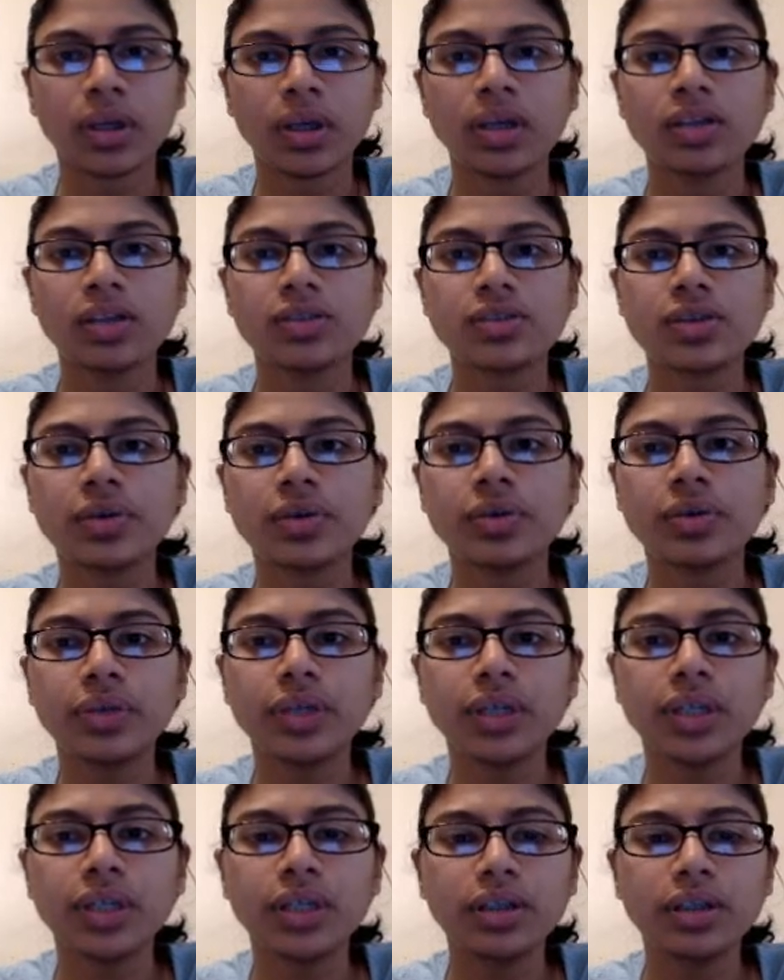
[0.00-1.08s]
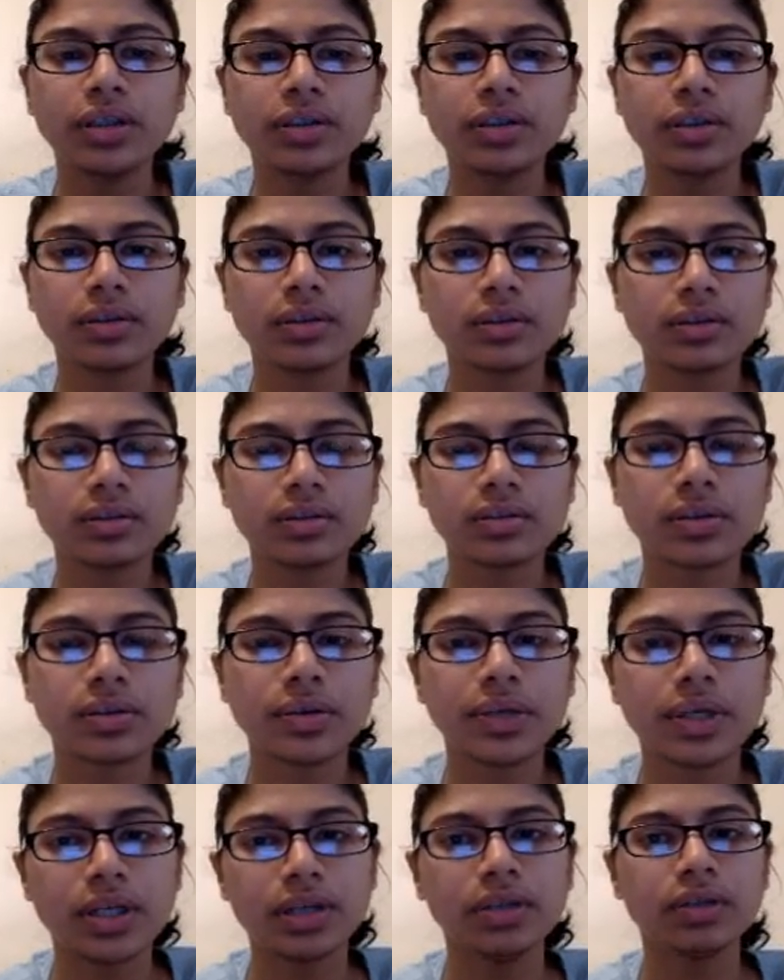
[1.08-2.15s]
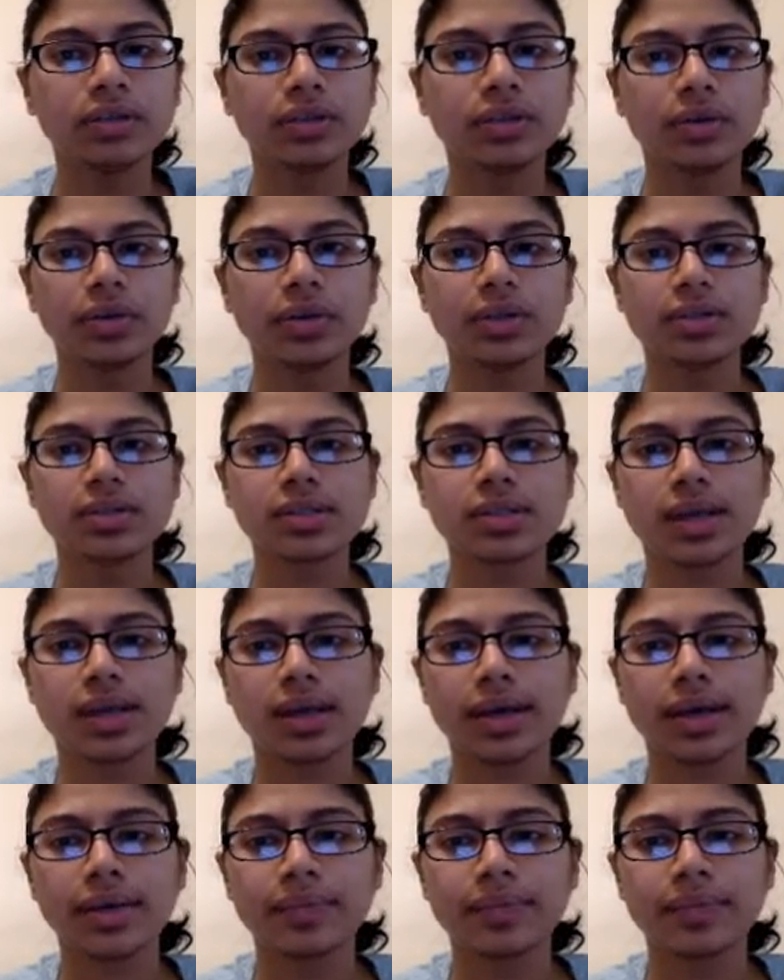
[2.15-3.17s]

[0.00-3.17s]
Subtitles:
So here you'll notice that